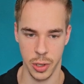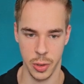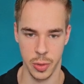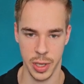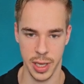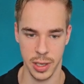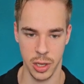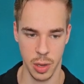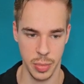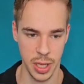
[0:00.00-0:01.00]
go
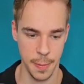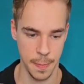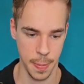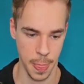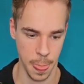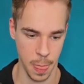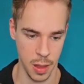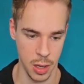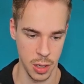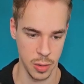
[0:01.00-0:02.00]
and copy.
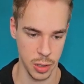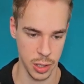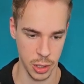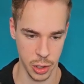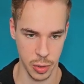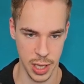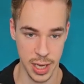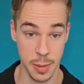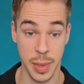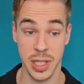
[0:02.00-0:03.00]
We're going to go
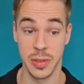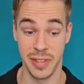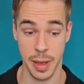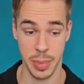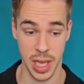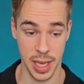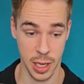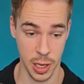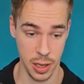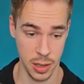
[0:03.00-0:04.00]
here, back to Vapi
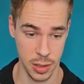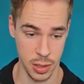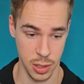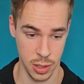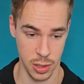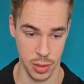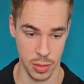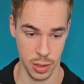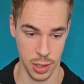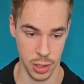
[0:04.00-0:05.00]
AI.
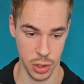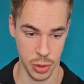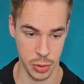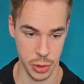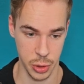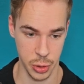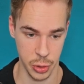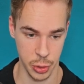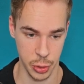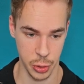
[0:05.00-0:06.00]
We're going to go
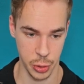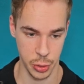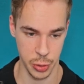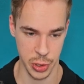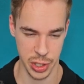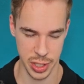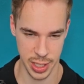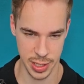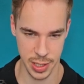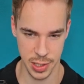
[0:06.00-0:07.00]
to
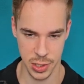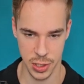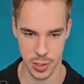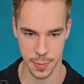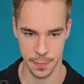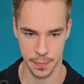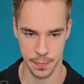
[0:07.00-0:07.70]
settings,